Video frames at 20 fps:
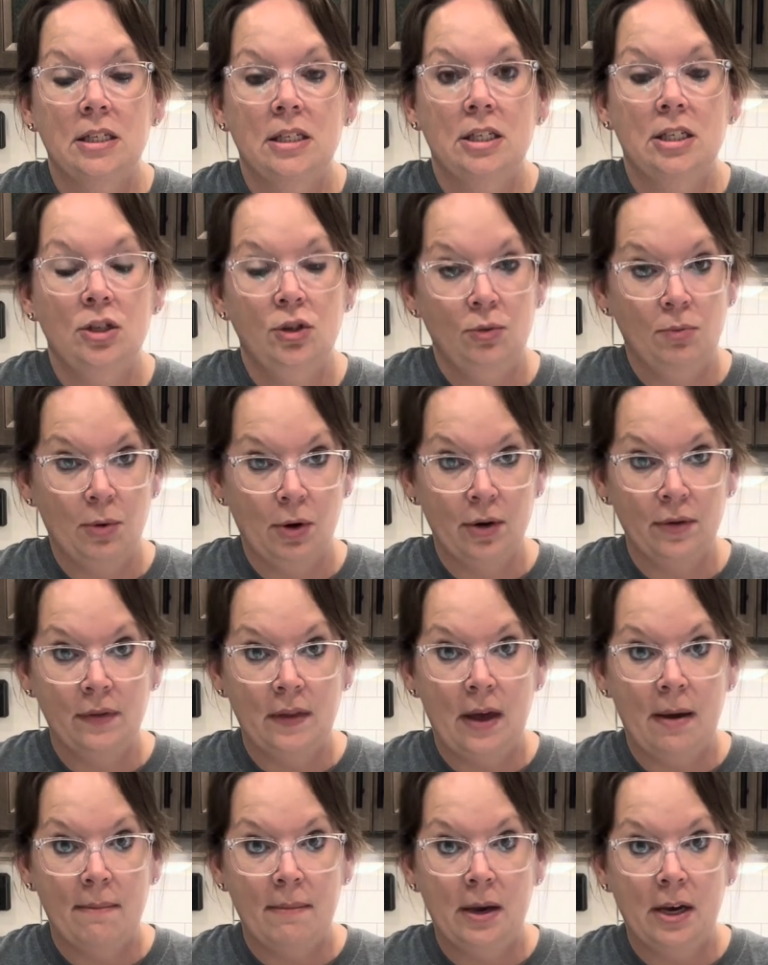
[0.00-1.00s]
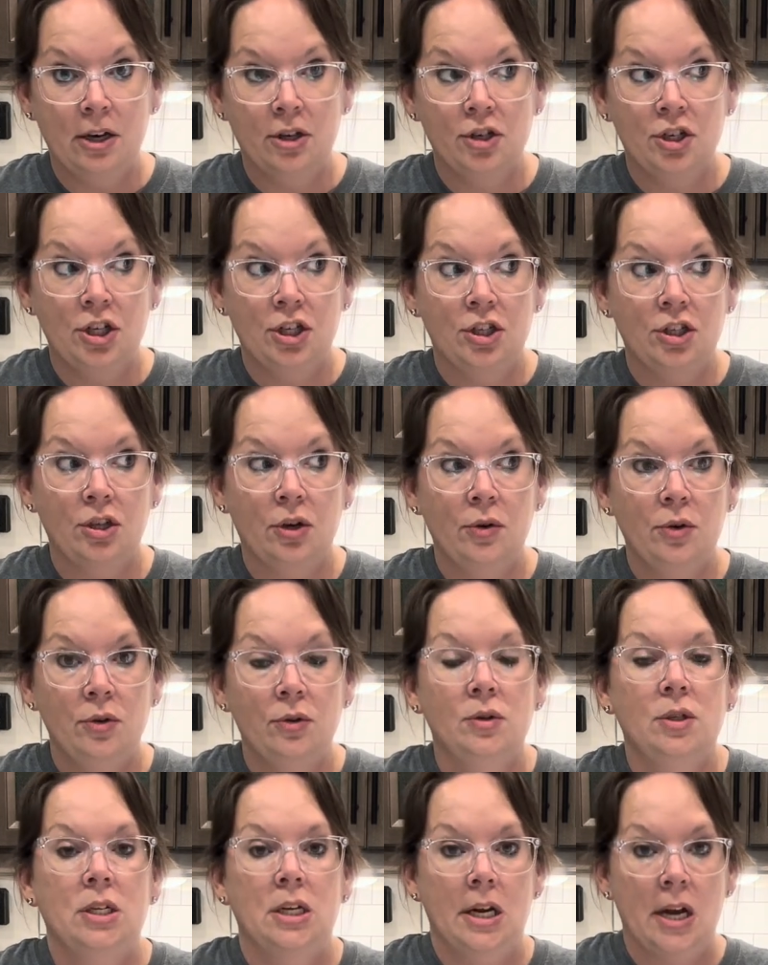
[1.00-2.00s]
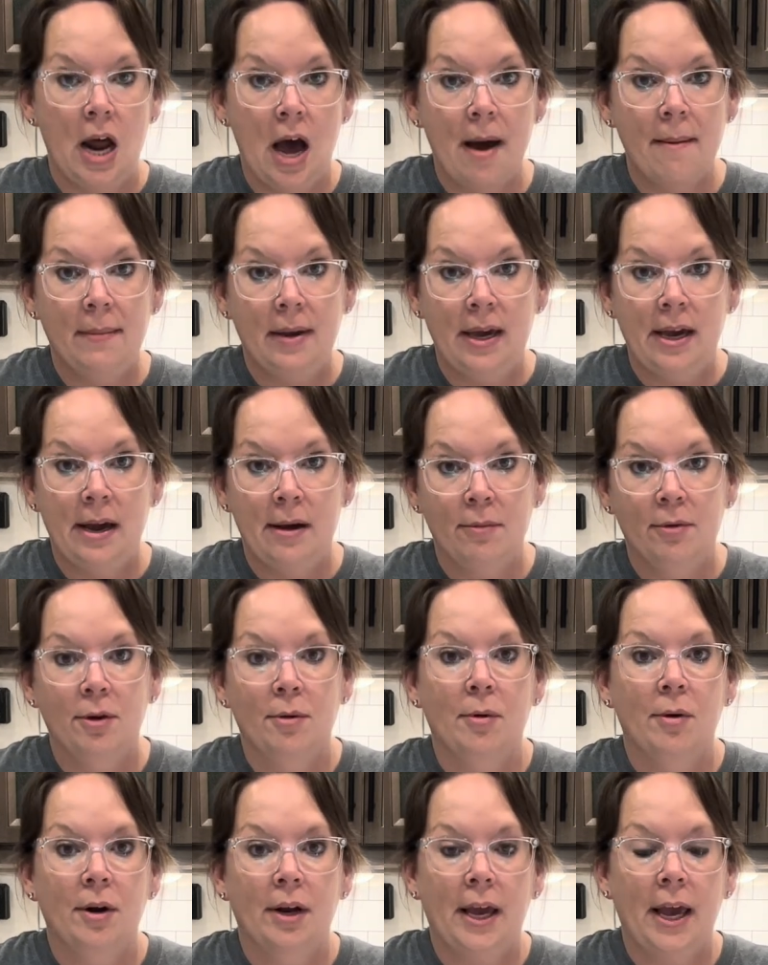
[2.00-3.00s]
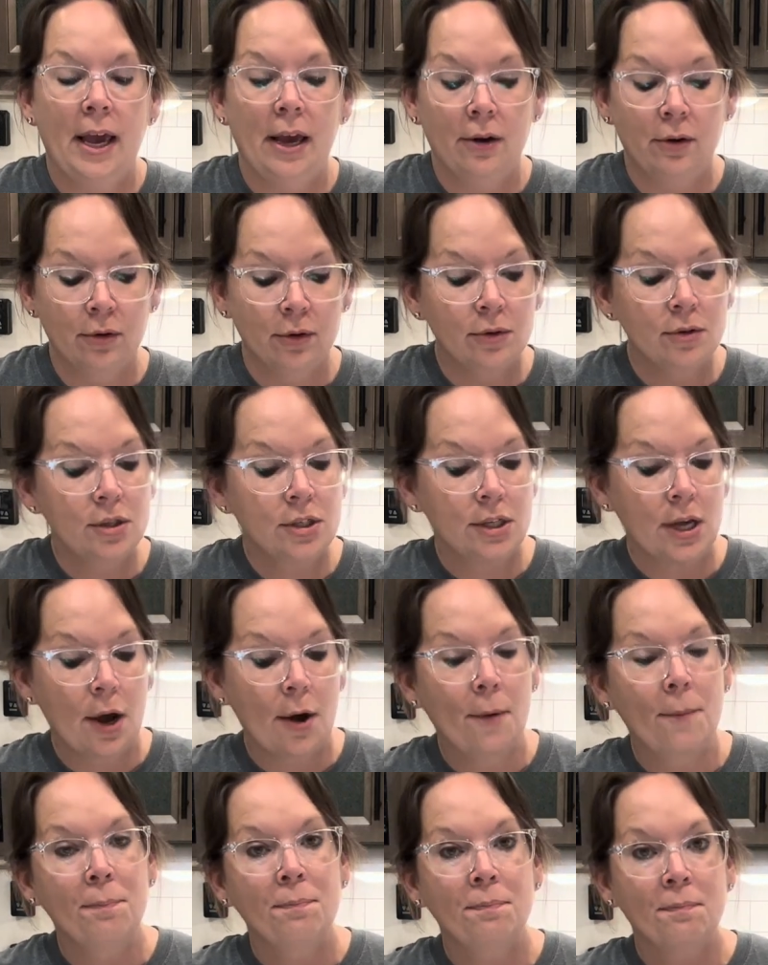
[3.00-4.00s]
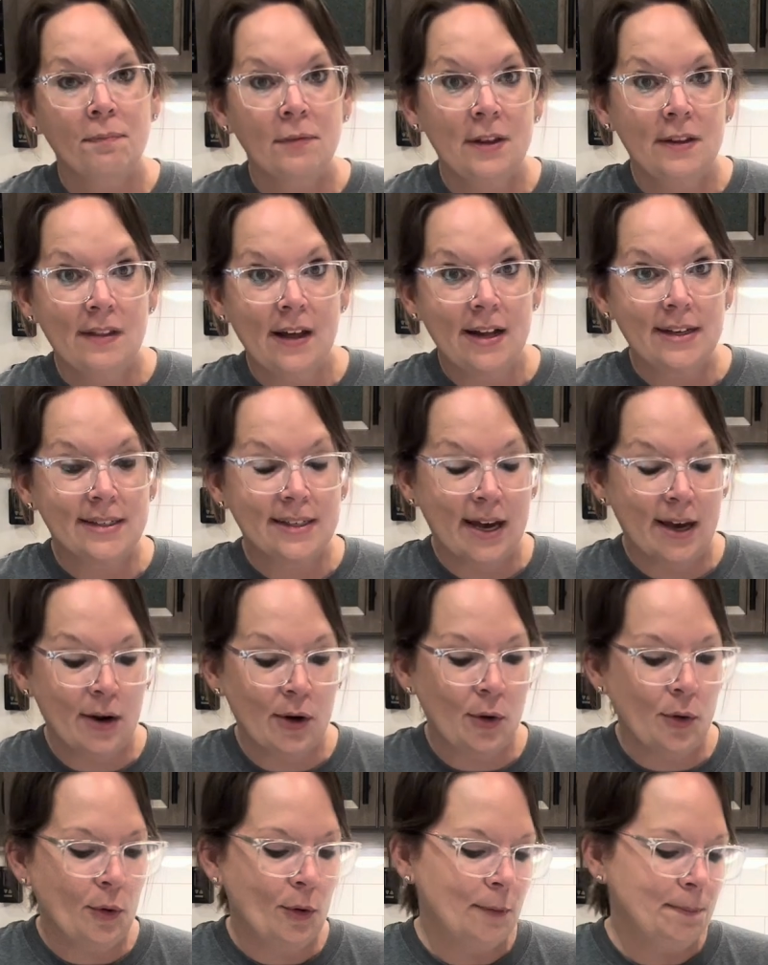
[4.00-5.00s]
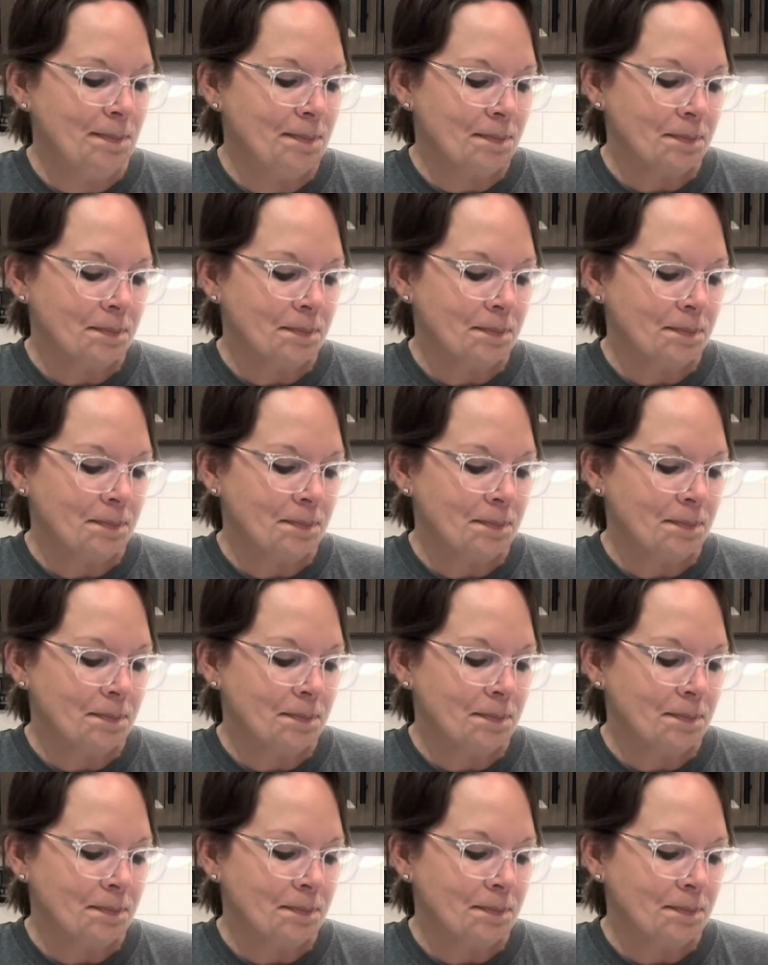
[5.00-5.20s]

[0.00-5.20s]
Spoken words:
to burn them because she's so used to not being able to burn candles. So that's kind of cool.